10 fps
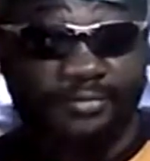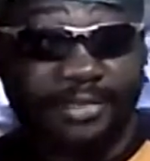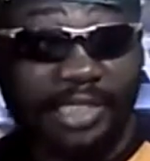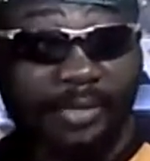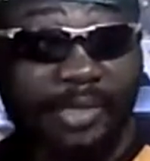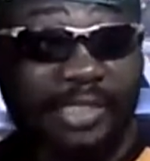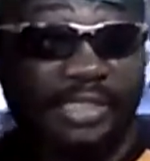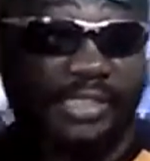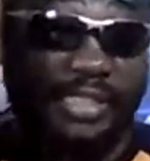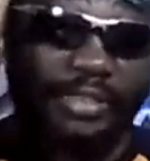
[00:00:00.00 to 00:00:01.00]
the
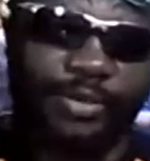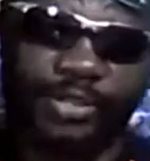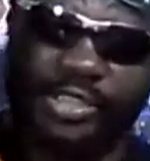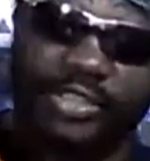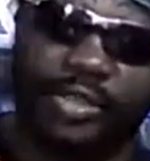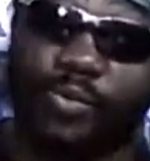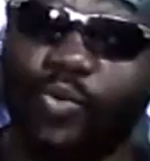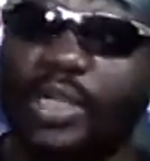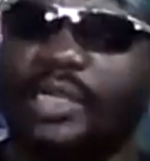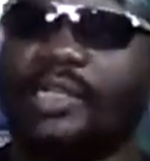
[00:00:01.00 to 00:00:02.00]
Lebanese say it was some
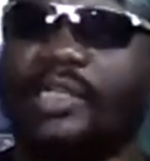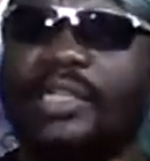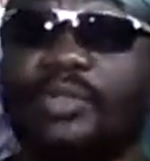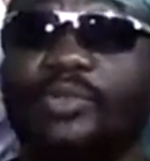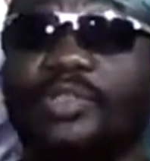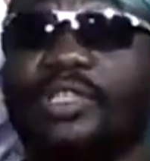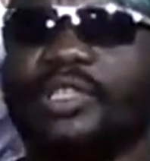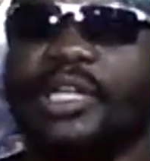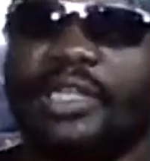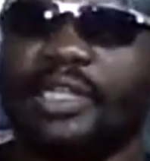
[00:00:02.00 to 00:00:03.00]
well that was in
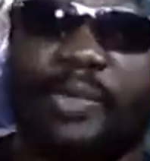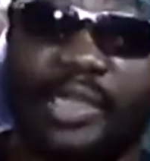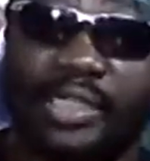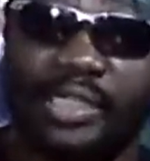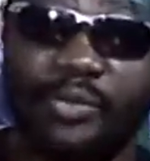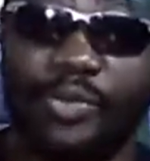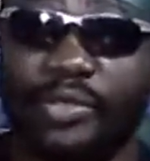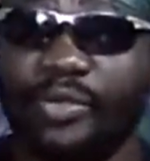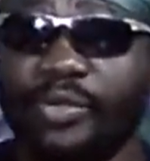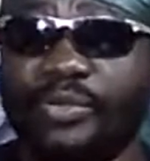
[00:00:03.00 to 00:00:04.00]
that abandoned
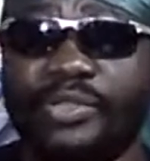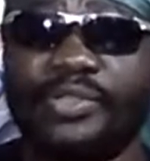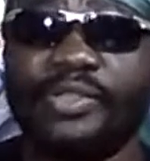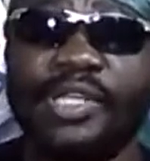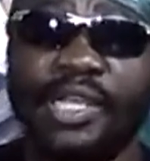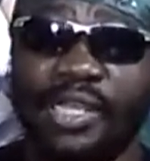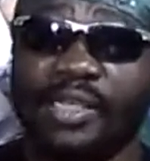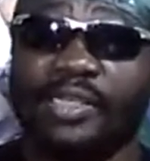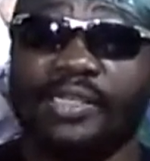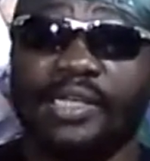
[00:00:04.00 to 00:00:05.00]
warehouse,
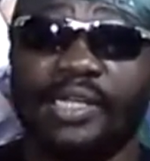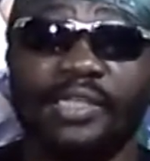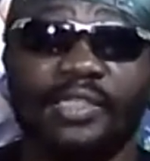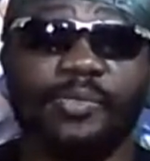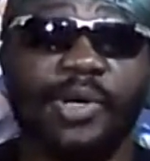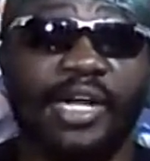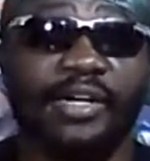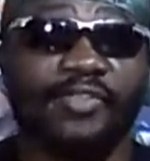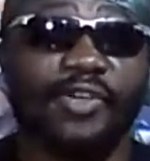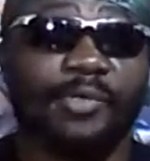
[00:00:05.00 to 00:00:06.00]
and they sparked from
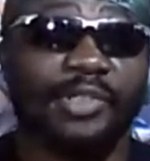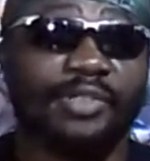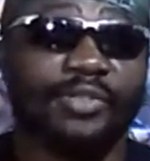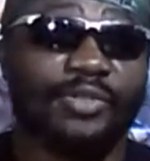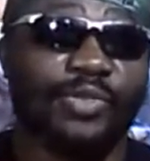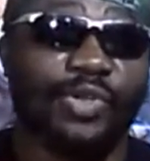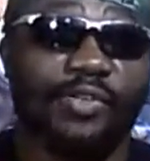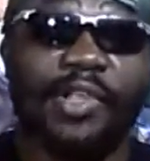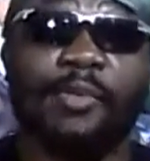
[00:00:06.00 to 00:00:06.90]
it throughout. But